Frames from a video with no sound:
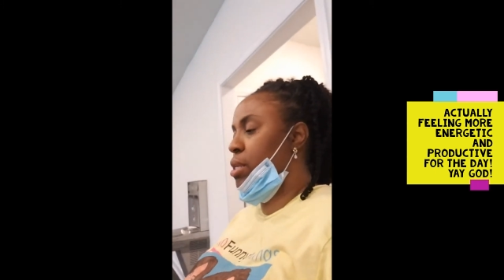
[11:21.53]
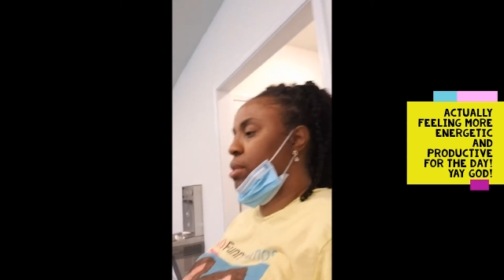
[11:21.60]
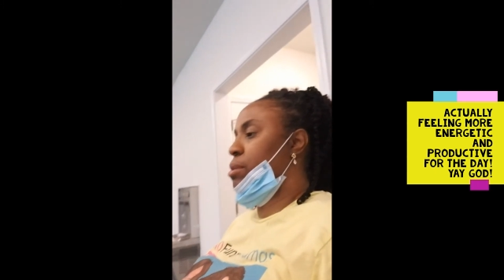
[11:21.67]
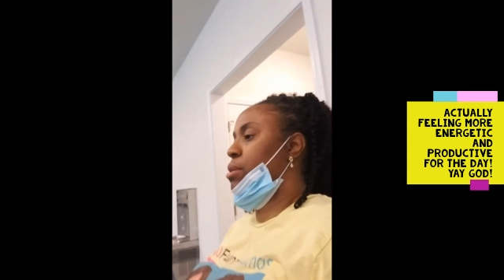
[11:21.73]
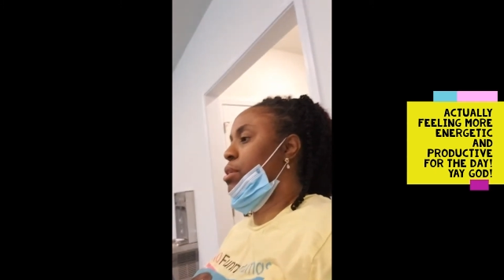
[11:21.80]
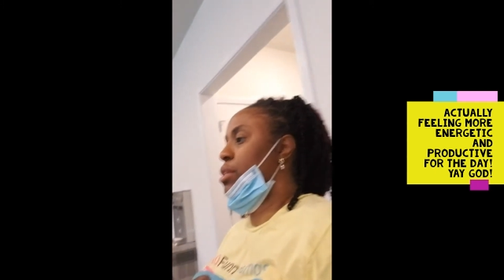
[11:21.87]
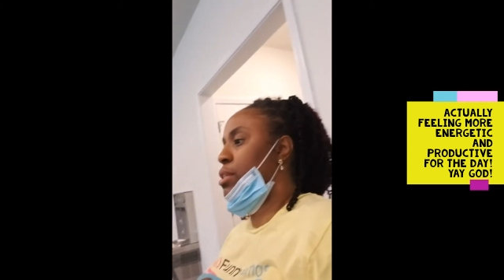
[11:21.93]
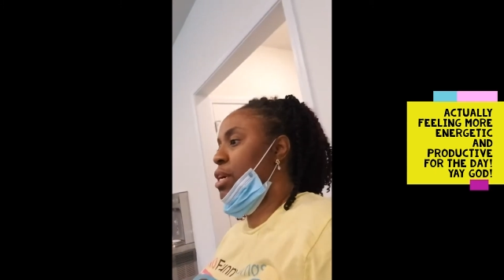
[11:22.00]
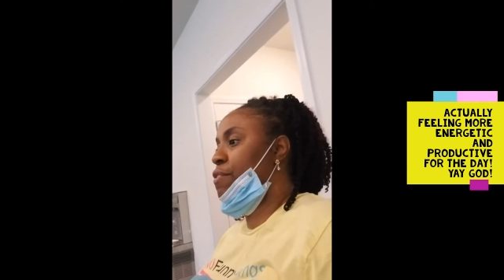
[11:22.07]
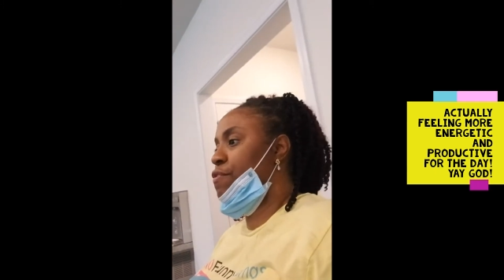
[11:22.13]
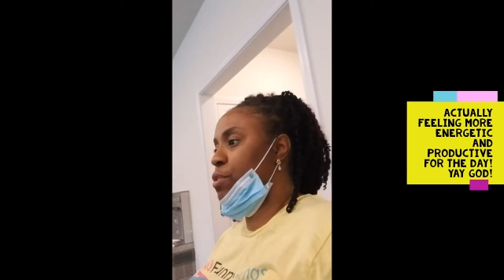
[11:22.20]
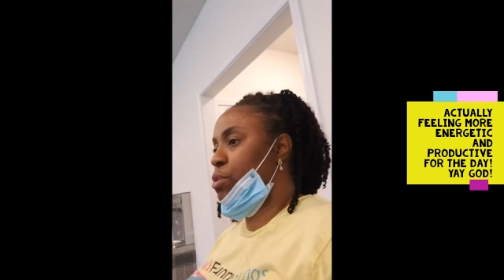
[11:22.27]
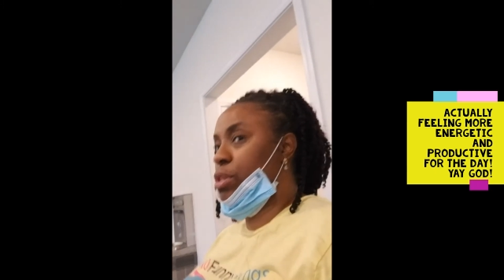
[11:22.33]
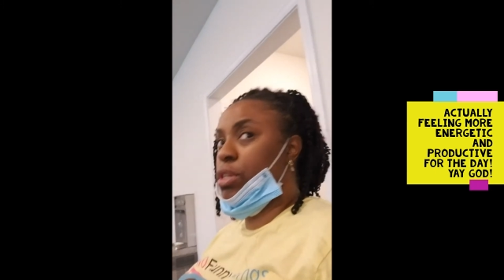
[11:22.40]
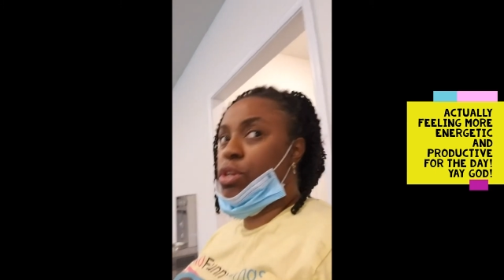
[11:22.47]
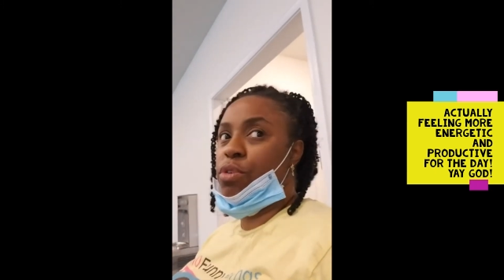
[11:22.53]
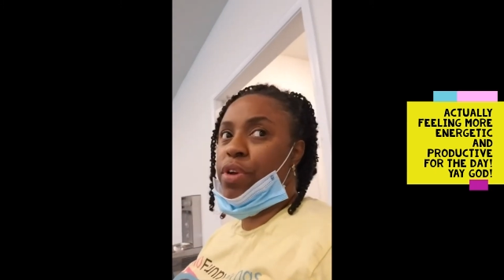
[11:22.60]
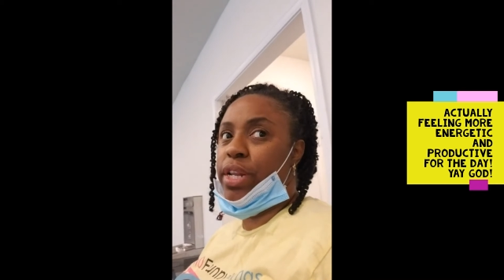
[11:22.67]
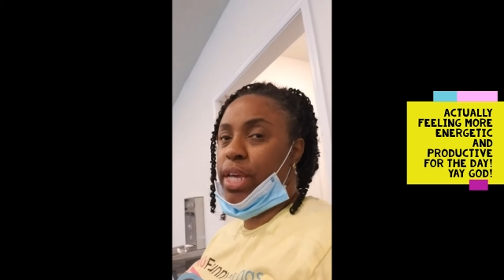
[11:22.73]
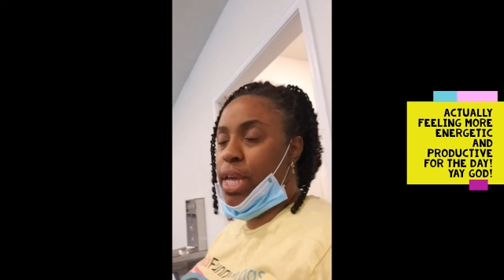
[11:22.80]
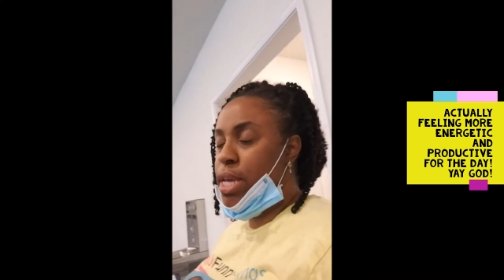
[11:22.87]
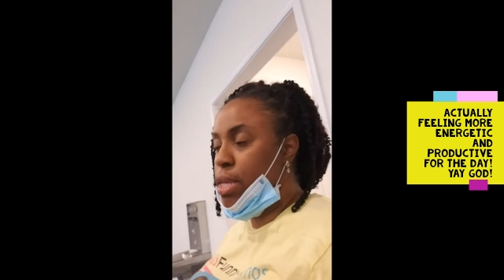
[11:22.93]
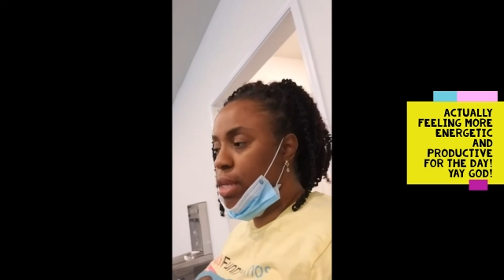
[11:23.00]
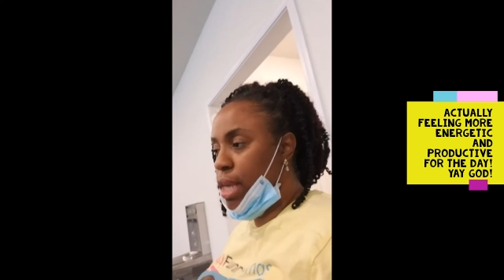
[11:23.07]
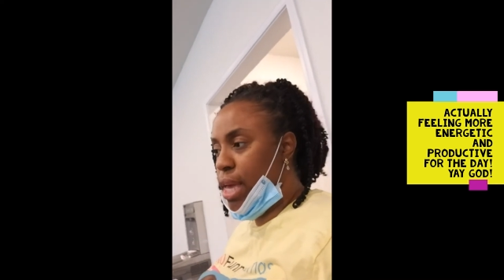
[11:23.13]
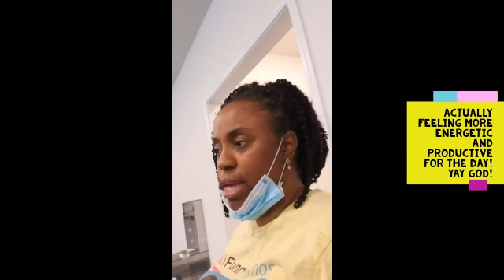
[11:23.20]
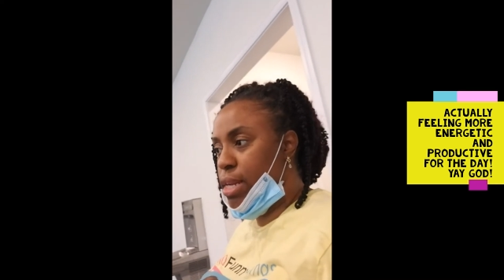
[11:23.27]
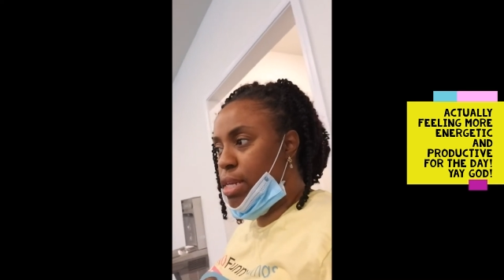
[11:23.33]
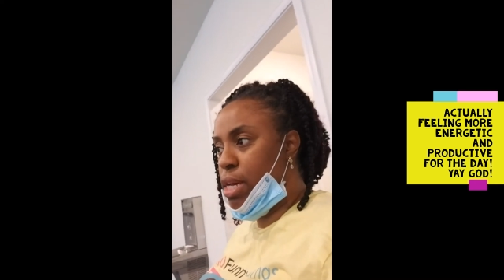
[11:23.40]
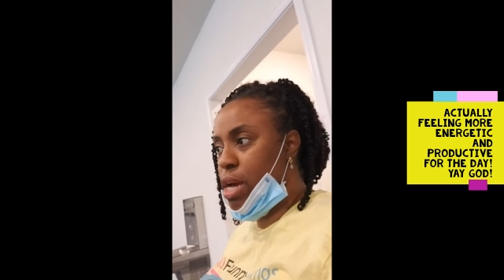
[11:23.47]
Good, I feel good already.
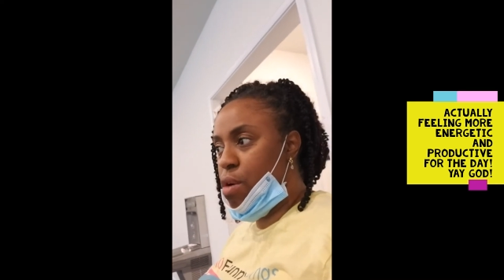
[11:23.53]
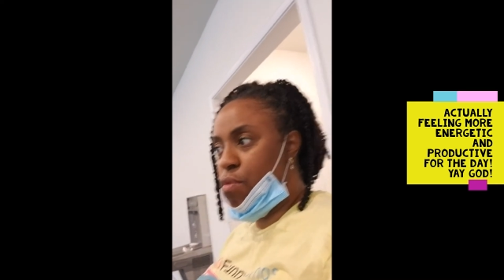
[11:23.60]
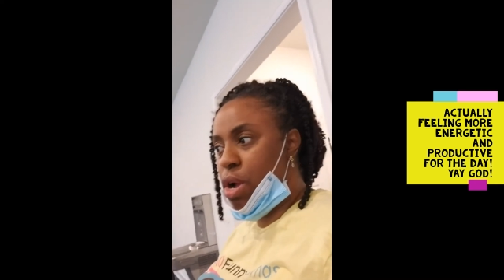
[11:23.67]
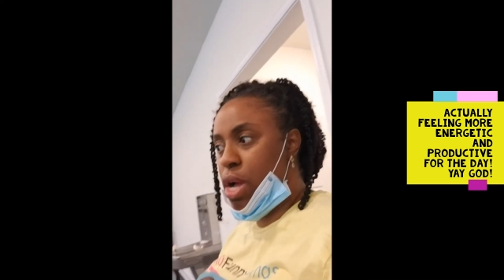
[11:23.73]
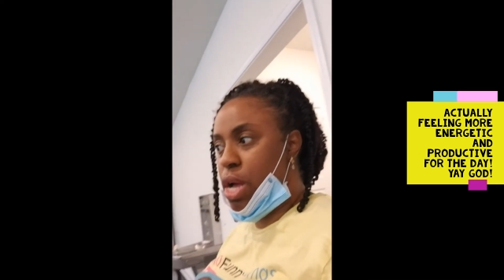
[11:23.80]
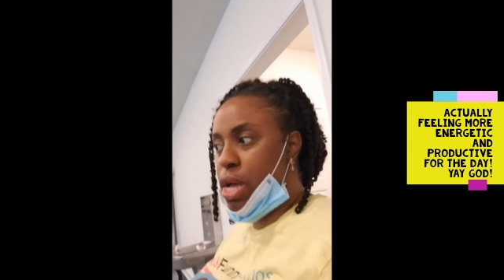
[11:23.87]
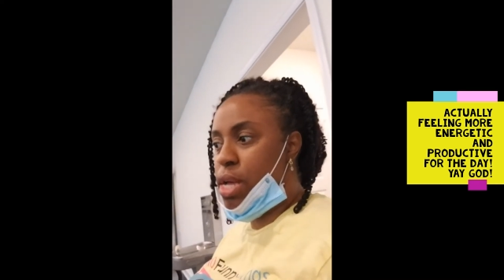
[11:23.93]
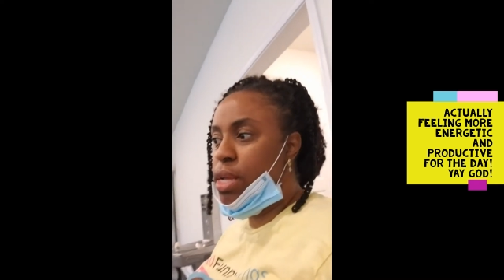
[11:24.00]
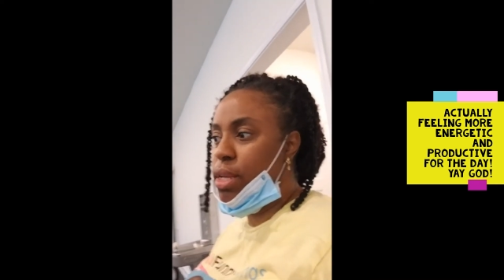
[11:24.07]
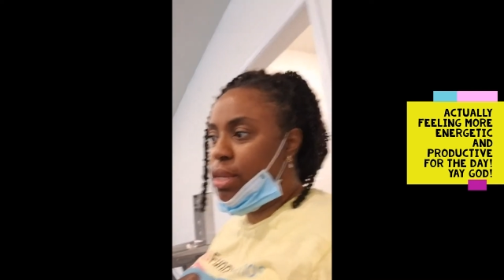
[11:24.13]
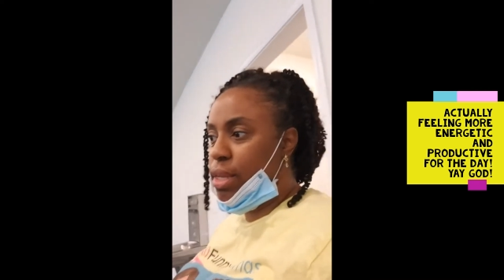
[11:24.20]
And I'll